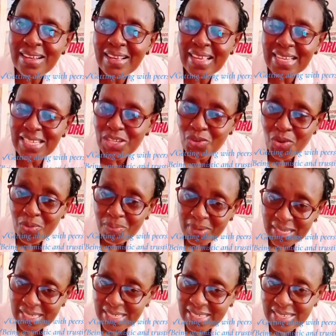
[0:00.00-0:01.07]
getting home
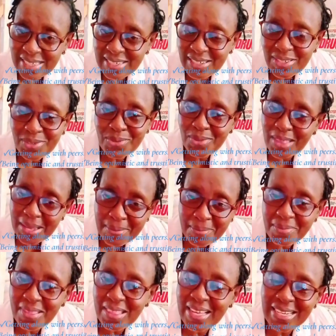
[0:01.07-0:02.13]
late, to
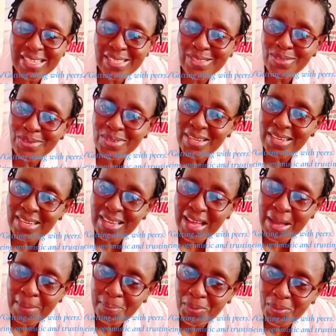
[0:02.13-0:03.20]
them that is not
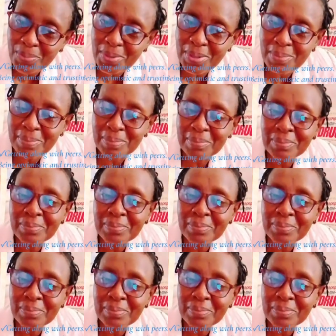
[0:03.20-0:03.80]
a problem.